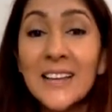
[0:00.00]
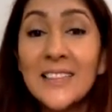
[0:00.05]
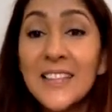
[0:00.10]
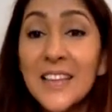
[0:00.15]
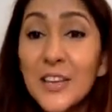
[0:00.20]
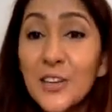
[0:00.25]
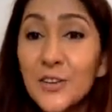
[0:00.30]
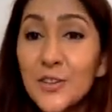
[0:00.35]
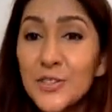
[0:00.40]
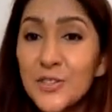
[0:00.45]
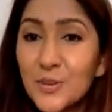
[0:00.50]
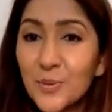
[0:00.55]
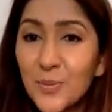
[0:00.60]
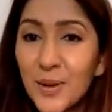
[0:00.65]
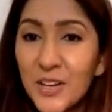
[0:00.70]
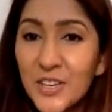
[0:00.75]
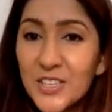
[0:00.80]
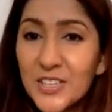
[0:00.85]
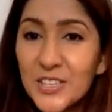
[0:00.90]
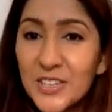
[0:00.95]
Thank you so
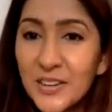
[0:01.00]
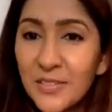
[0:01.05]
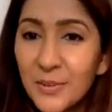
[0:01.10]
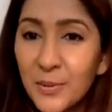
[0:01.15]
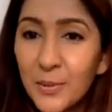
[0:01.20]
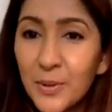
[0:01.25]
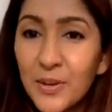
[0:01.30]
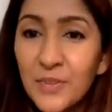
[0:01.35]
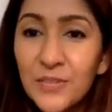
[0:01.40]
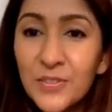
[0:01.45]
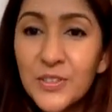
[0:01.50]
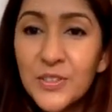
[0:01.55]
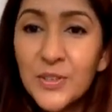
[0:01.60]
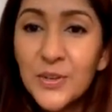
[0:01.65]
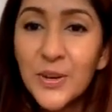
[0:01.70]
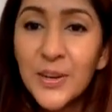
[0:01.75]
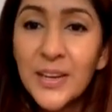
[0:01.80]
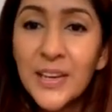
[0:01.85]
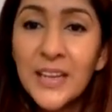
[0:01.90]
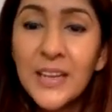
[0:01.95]
much everyone for
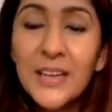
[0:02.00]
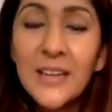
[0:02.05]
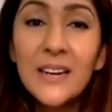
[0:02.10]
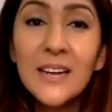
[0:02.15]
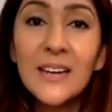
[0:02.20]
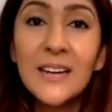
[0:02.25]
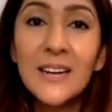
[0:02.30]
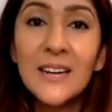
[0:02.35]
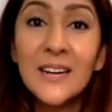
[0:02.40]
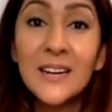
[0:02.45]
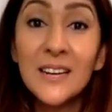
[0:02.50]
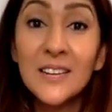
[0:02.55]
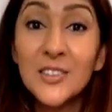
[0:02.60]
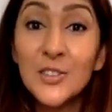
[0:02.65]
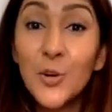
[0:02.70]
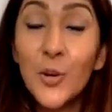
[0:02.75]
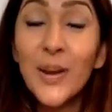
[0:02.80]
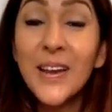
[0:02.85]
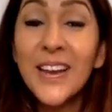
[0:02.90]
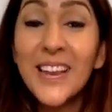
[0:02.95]
joining
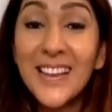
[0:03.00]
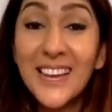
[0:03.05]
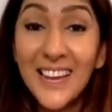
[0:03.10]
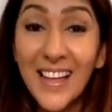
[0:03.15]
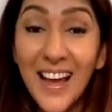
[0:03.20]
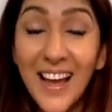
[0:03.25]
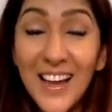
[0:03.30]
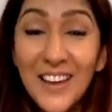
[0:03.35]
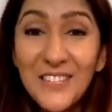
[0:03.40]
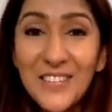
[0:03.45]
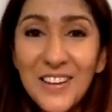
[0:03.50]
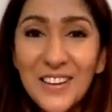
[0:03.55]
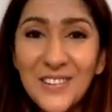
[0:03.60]
live.